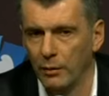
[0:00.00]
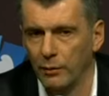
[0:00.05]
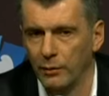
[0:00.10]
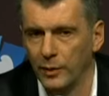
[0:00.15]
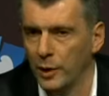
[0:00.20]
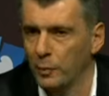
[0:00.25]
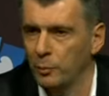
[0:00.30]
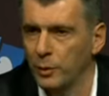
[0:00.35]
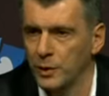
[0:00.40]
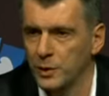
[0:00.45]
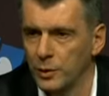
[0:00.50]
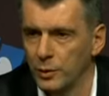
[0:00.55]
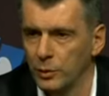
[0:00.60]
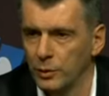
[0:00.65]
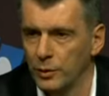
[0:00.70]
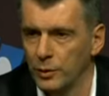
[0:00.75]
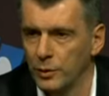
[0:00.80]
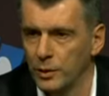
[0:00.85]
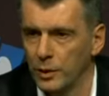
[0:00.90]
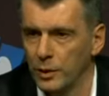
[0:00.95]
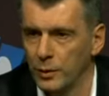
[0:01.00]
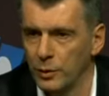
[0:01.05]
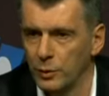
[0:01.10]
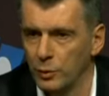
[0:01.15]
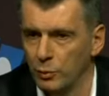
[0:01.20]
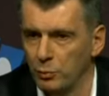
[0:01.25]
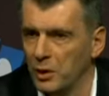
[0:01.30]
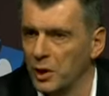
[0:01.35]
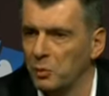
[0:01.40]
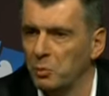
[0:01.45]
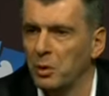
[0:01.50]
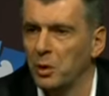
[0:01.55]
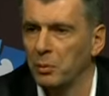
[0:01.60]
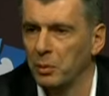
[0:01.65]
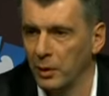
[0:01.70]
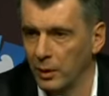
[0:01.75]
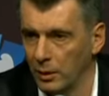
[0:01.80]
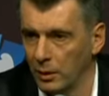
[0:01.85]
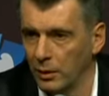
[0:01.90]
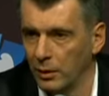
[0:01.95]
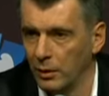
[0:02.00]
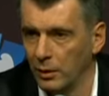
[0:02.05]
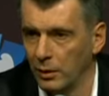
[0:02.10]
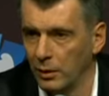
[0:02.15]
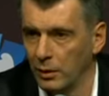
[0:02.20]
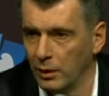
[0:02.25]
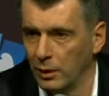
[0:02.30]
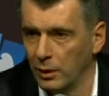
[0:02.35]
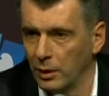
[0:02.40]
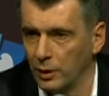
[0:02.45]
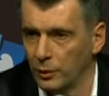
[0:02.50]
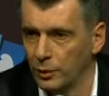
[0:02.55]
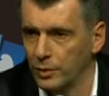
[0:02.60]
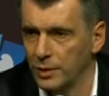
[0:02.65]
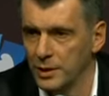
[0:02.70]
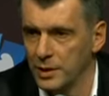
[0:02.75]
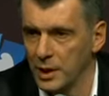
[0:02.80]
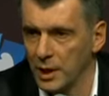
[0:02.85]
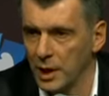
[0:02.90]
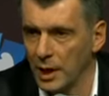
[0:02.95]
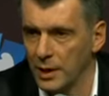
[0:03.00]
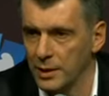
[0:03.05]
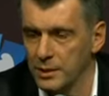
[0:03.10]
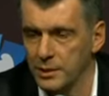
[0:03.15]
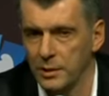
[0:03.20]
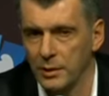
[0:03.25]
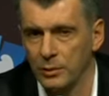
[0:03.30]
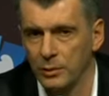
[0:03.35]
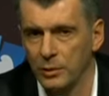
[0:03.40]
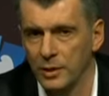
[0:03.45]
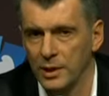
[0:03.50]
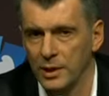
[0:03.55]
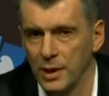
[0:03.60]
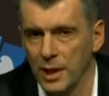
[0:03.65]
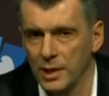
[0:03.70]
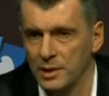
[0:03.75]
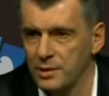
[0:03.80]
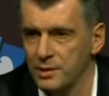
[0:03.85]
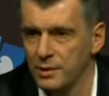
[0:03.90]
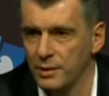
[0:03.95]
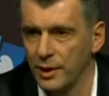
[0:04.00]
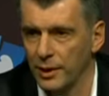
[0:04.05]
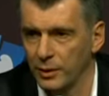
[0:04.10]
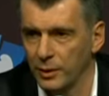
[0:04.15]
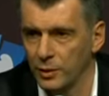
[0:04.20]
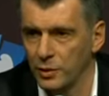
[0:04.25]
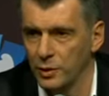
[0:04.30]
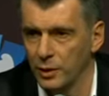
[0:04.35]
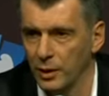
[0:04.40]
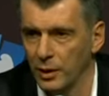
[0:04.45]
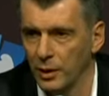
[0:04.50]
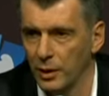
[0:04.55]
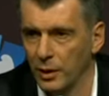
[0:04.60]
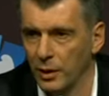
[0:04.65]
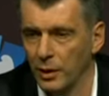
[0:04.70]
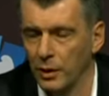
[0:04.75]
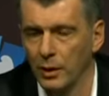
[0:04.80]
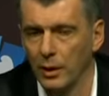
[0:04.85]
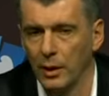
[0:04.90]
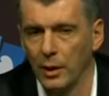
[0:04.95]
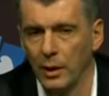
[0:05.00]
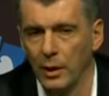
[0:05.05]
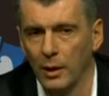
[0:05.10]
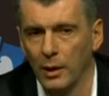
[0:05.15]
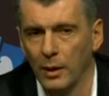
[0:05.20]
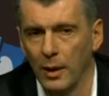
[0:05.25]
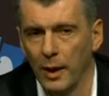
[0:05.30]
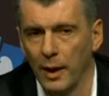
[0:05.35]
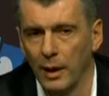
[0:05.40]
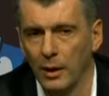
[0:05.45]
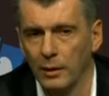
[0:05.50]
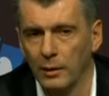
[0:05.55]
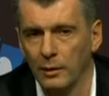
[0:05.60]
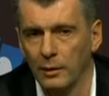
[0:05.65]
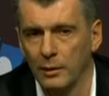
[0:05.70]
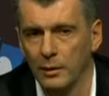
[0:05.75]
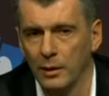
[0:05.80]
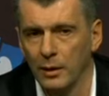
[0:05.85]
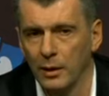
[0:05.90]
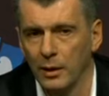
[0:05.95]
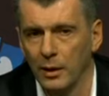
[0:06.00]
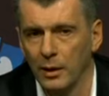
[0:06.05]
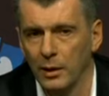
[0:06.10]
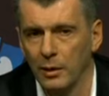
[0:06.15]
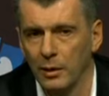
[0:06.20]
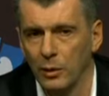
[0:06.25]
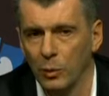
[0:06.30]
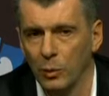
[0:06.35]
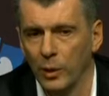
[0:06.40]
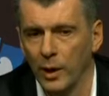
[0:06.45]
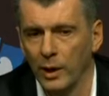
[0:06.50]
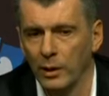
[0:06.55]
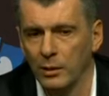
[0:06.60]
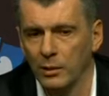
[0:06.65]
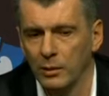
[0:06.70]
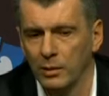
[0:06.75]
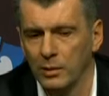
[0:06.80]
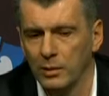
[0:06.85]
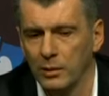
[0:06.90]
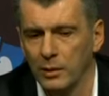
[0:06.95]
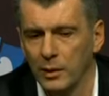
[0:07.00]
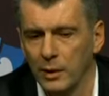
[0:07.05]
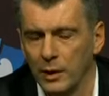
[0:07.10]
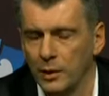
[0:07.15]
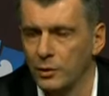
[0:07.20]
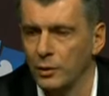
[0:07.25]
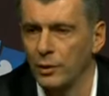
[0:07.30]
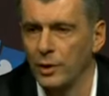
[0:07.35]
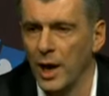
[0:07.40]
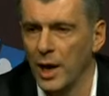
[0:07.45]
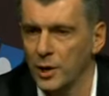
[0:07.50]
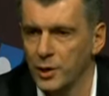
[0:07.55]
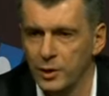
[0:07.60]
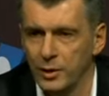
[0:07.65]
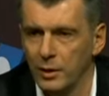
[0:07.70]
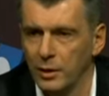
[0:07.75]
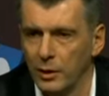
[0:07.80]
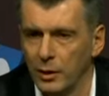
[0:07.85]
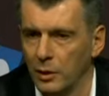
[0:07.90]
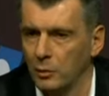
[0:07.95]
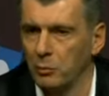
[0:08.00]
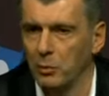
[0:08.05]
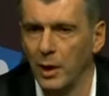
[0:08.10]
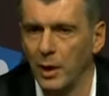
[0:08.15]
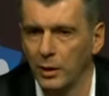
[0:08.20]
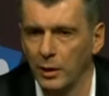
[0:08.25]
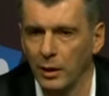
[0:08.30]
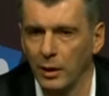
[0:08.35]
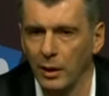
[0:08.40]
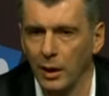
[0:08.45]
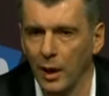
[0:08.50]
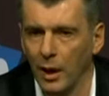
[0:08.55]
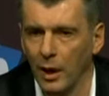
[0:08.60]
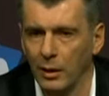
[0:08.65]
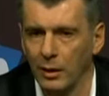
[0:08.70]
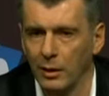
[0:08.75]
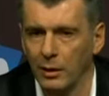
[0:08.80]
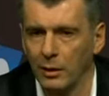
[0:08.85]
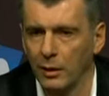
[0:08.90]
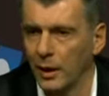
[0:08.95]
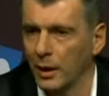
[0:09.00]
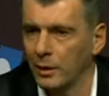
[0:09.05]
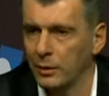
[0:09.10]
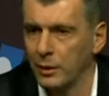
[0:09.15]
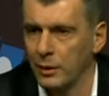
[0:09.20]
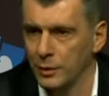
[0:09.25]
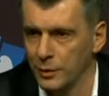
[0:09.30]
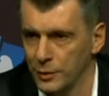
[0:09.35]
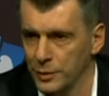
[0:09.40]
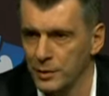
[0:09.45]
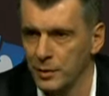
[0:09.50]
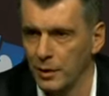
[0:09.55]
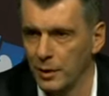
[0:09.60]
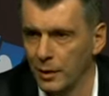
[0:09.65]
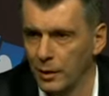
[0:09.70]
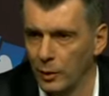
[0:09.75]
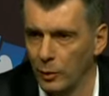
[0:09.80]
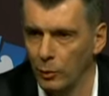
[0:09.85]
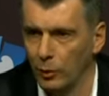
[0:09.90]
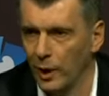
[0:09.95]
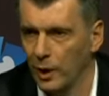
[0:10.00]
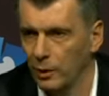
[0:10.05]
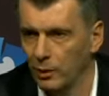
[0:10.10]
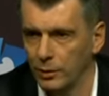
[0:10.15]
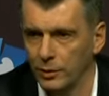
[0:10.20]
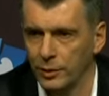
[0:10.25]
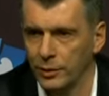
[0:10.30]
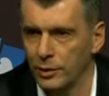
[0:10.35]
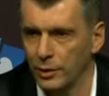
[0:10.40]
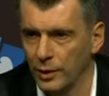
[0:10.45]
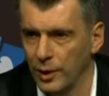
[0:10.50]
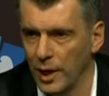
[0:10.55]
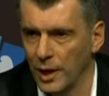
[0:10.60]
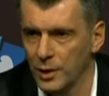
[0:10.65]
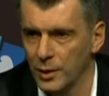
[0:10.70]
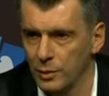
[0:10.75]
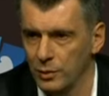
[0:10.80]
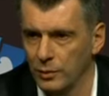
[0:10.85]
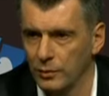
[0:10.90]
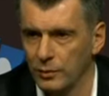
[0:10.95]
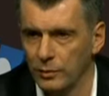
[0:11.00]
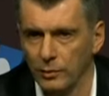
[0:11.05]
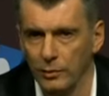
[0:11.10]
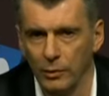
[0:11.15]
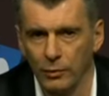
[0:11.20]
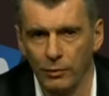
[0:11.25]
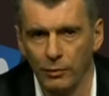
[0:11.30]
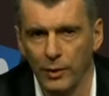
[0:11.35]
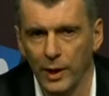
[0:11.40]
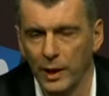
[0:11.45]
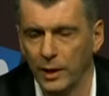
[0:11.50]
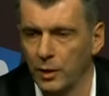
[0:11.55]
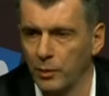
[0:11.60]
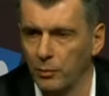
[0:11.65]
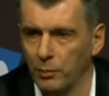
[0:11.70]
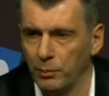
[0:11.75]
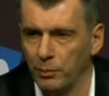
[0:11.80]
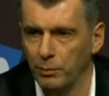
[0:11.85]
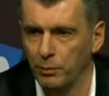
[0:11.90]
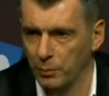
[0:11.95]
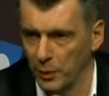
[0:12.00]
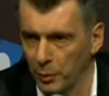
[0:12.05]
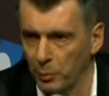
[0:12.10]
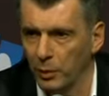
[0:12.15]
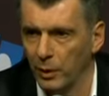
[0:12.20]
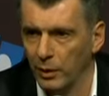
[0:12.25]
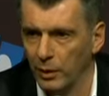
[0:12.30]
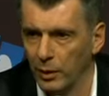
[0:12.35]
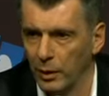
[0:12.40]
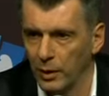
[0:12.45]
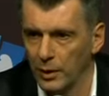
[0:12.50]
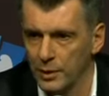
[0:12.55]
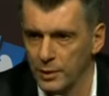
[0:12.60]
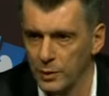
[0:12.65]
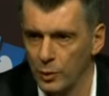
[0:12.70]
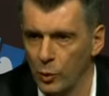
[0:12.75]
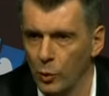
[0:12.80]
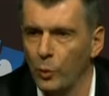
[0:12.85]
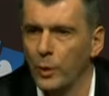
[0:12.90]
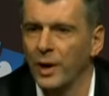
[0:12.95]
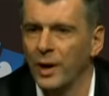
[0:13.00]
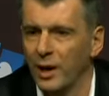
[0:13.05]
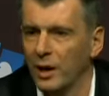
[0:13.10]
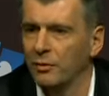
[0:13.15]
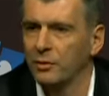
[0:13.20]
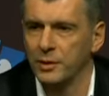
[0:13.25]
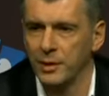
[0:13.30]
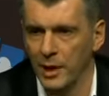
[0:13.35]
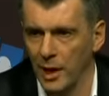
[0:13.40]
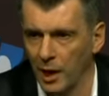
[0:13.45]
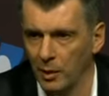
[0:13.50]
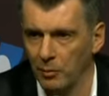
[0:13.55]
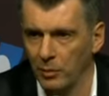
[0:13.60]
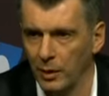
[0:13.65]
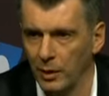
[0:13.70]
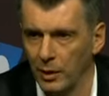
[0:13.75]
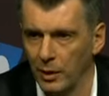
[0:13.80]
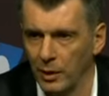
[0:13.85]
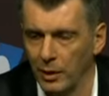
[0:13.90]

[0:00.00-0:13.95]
have the opportunity to meet people, to discuss, to discuss strategy, uh, and uh, we're not in a rush in making any like deals. We're not in a rush of finding people. So we have time.